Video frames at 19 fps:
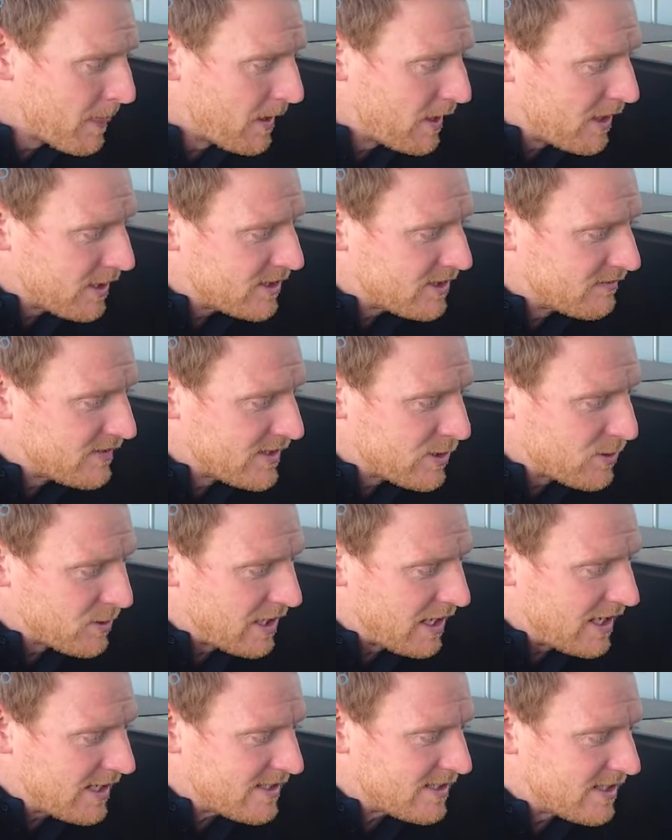to
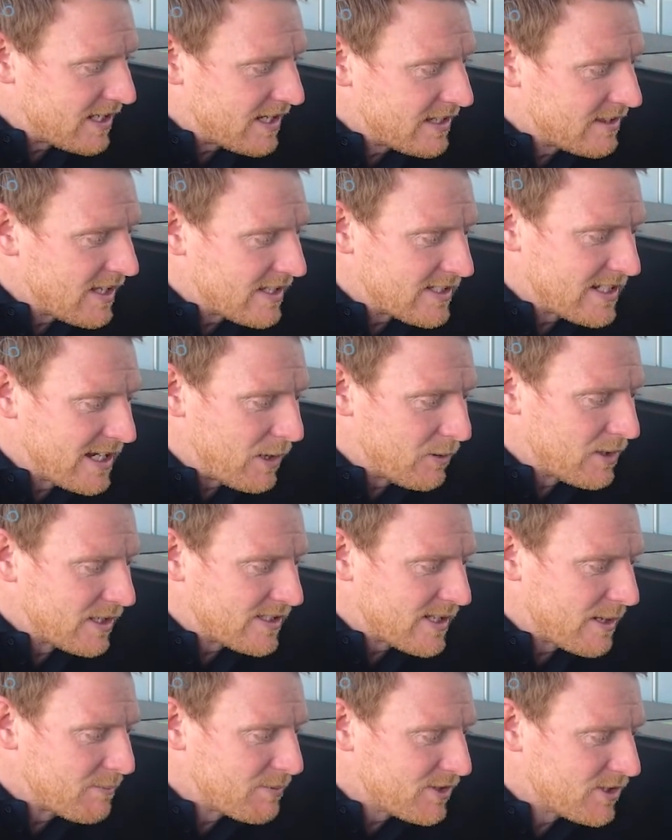visualize the inlet and outlet
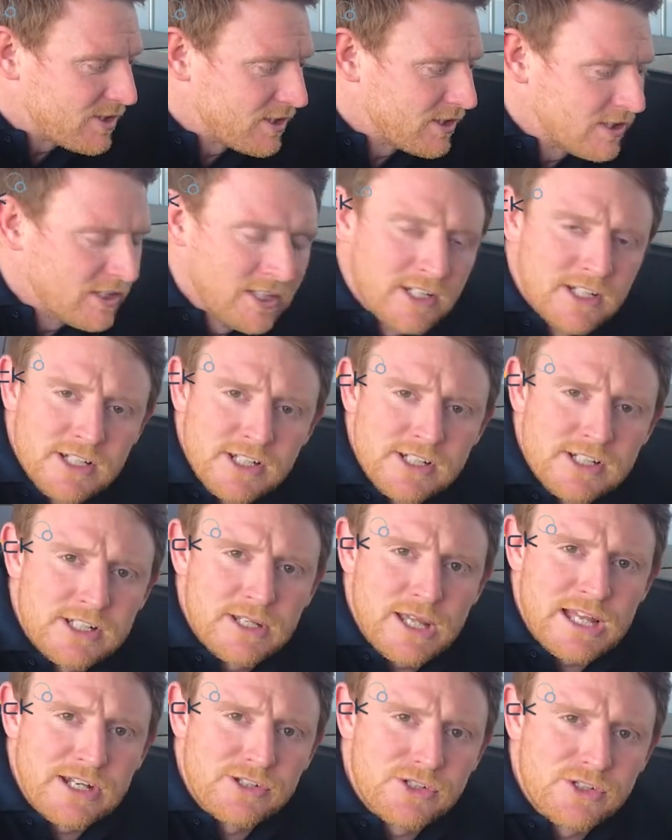temperature.
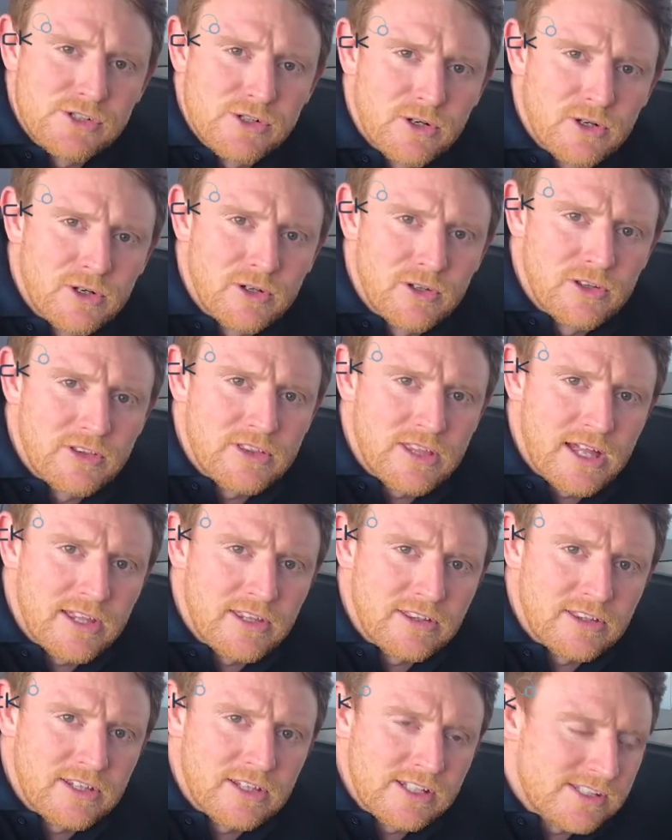to ensure
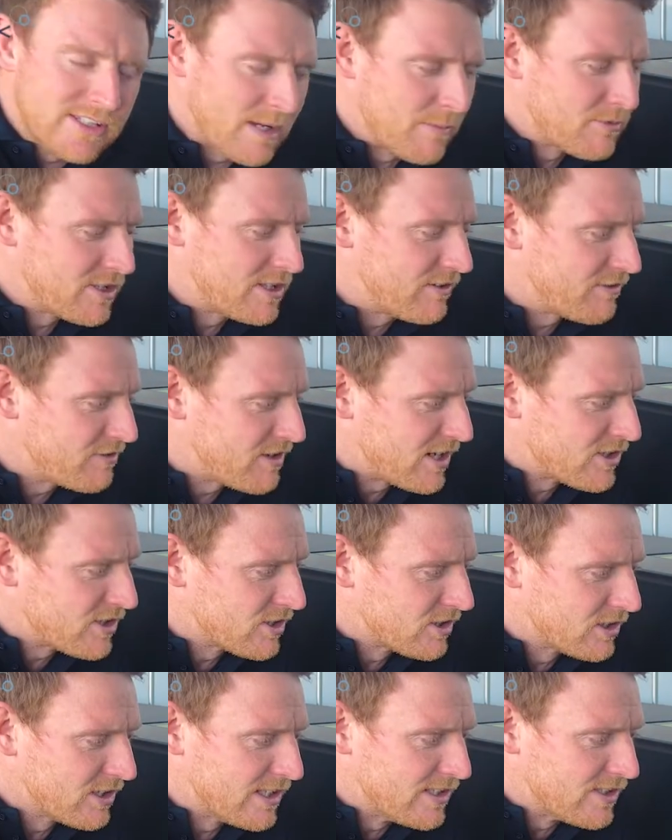that the temperature
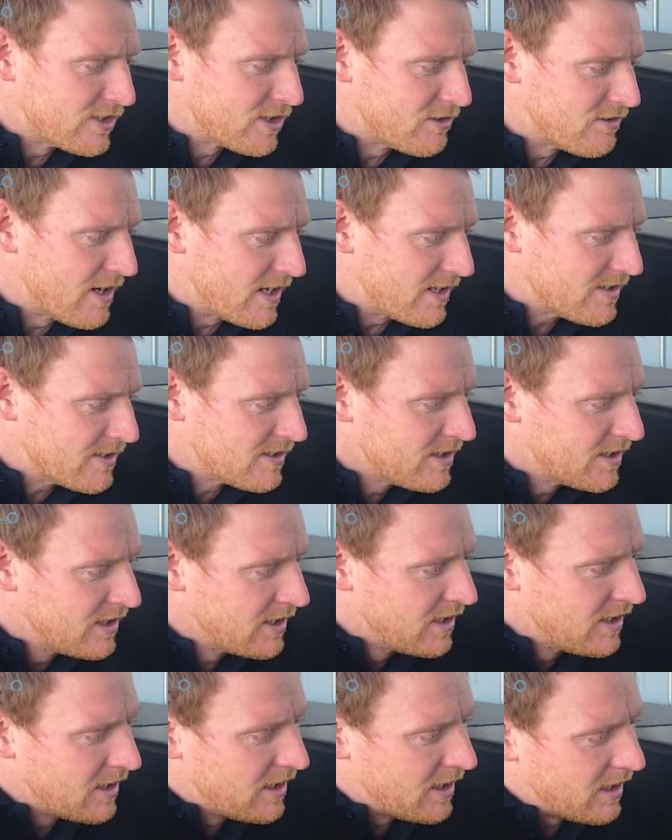differential is correct.
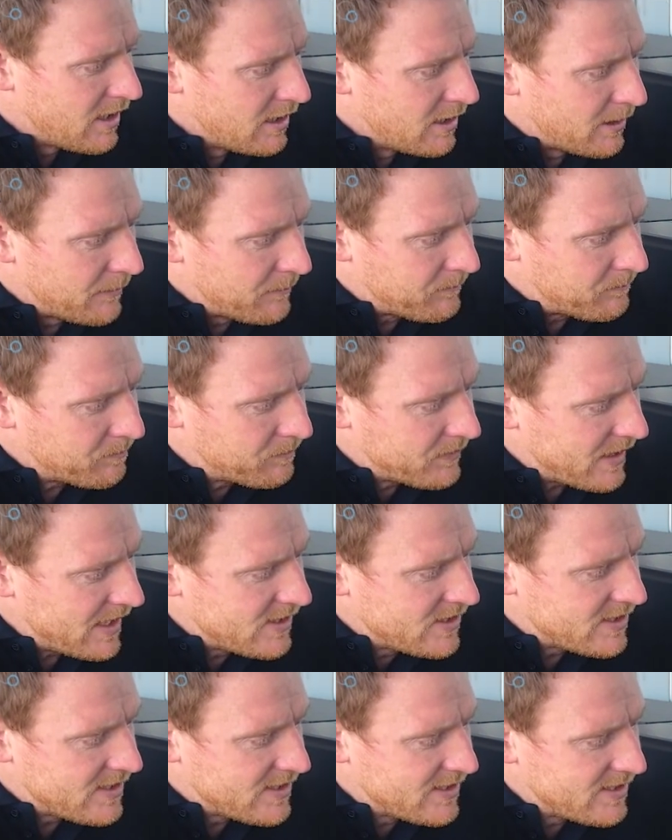
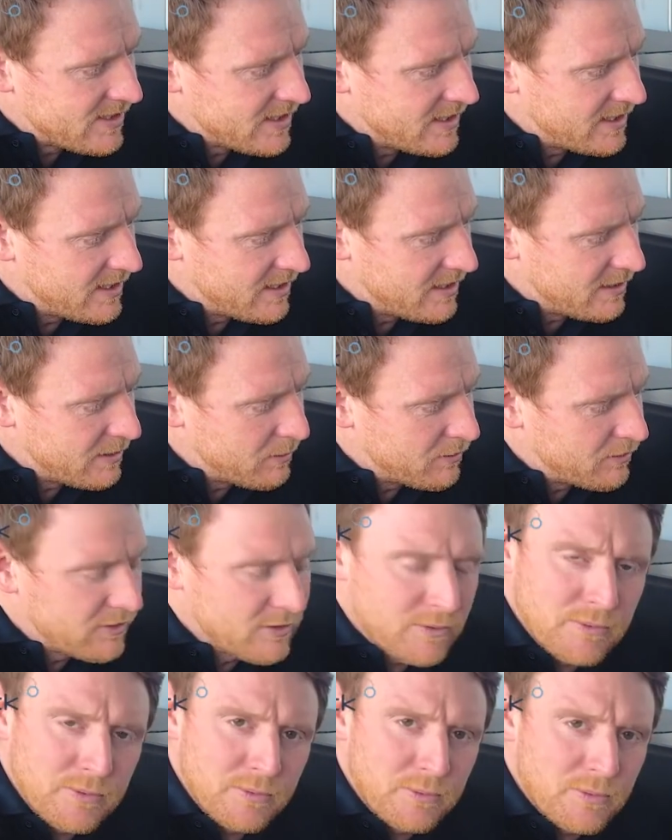As you can see here,
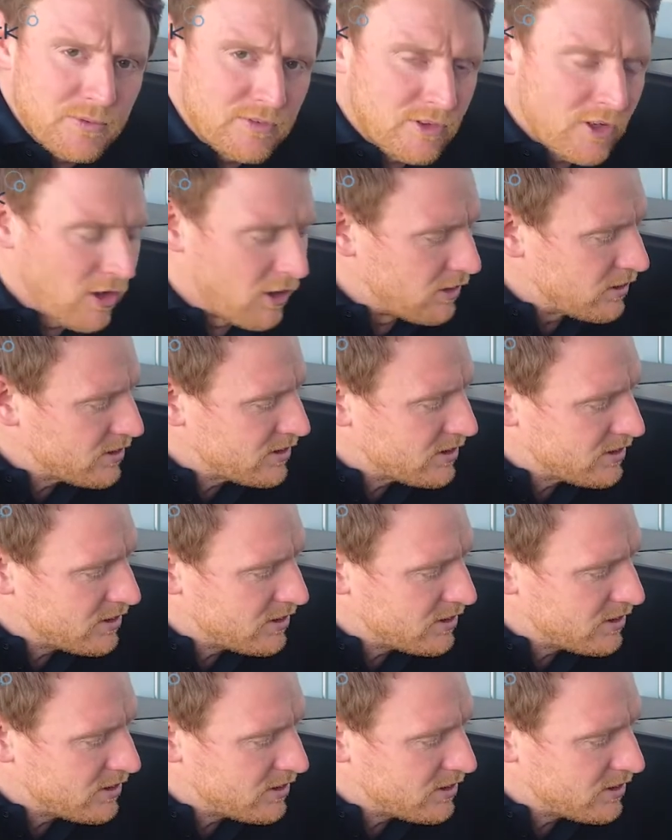we've got